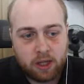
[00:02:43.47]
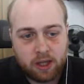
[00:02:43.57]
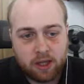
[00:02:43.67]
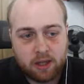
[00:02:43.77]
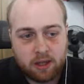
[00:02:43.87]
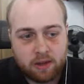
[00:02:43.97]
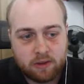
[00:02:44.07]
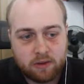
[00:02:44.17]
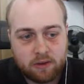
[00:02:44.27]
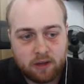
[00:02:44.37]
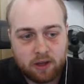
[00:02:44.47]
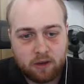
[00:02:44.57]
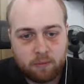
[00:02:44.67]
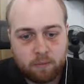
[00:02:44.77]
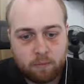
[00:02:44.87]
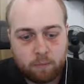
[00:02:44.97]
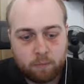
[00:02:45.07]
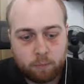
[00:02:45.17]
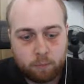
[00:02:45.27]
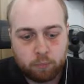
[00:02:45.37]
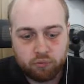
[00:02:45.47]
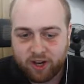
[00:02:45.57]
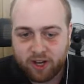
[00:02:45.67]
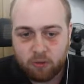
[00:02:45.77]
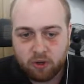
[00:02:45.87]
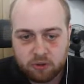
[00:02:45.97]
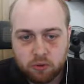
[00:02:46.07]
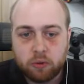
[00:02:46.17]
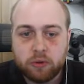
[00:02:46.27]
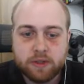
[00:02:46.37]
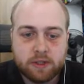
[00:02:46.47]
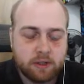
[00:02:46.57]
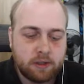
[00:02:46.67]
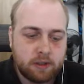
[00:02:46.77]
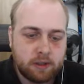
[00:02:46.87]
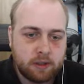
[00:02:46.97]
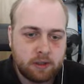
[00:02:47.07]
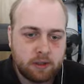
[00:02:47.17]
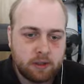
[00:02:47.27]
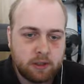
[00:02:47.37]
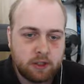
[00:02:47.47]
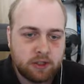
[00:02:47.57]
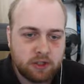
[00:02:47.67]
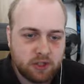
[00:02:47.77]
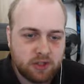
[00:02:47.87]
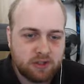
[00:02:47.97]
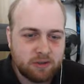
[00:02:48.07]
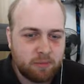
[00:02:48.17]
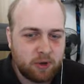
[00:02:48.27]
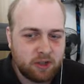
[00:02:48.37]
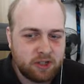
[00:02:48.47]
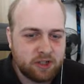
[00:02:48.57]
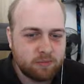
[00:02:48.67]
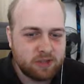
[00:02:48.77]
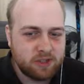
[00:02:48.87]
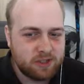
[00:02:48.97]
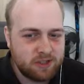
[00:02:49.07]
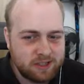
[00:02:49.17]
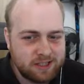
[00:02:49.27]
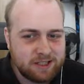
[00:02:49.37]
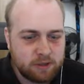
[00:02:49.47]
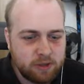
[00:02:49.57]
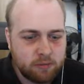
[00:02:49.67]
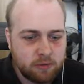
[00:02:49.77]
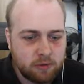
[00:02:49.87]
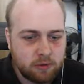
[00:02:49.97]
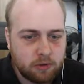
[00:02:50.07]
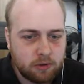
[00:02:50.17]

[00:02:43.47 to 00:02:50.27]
is bring out my taunt just to punish him a little bit more.